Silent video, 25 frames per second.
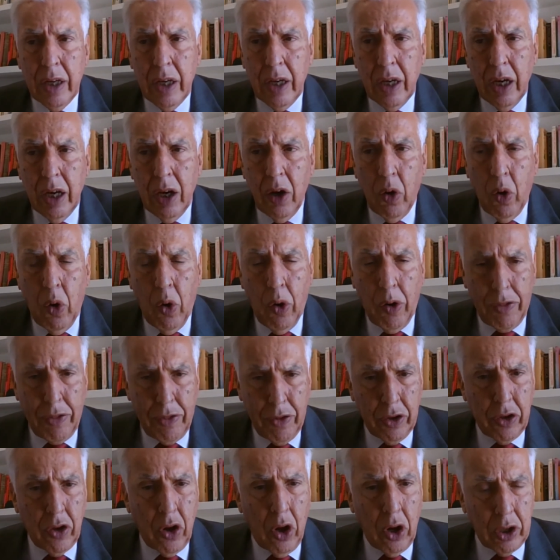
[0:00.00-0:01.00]

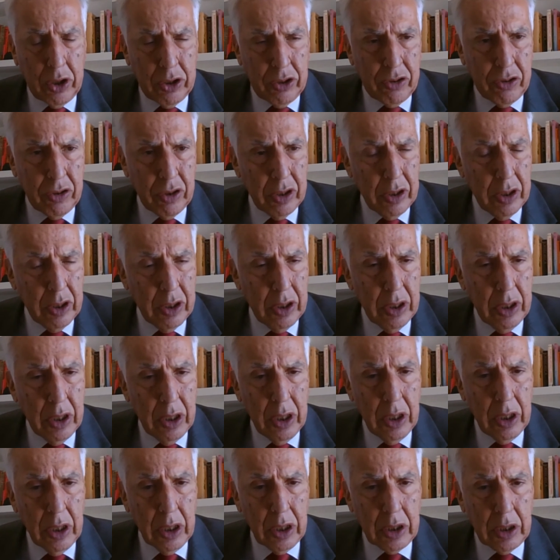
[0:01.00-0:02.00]
Orthodox
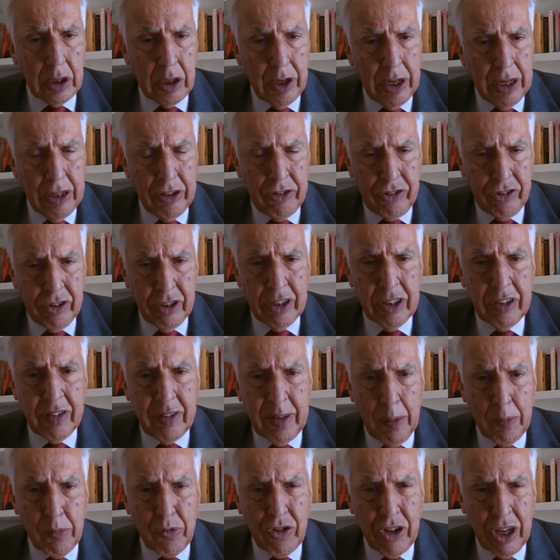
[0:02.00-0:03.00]
Christian
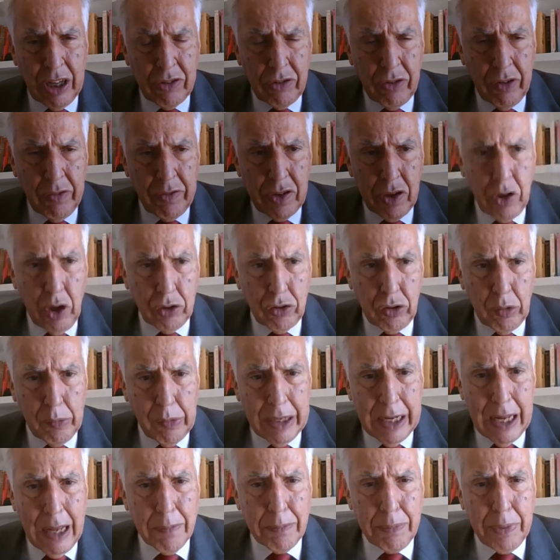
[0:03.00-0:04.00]
subjects of the Ottoman
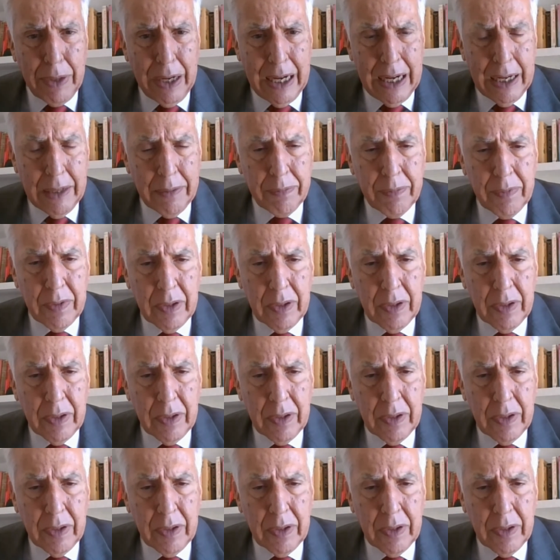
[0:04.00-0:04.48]
Empire,